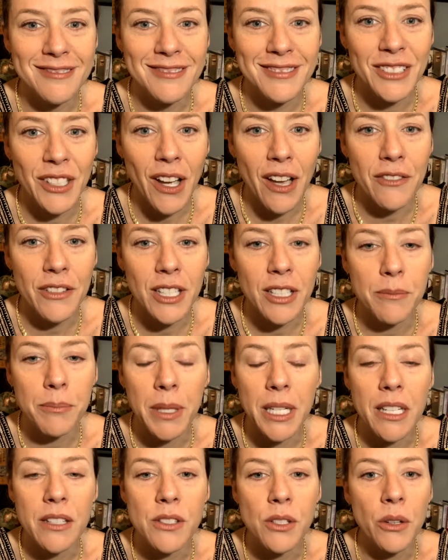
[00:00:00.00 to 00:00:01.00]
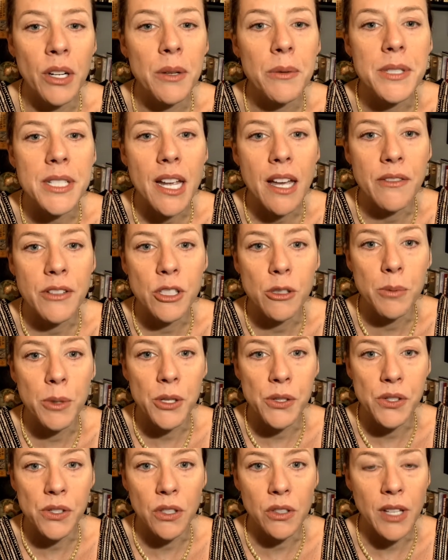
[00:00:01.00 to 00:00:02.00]
you have it, but it's a great one to have in your
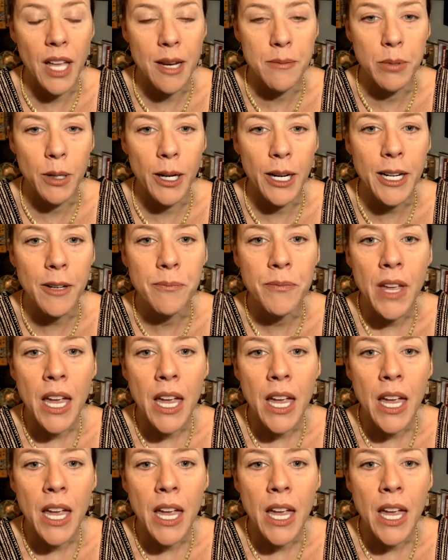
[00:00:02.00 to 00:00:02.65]
personal library.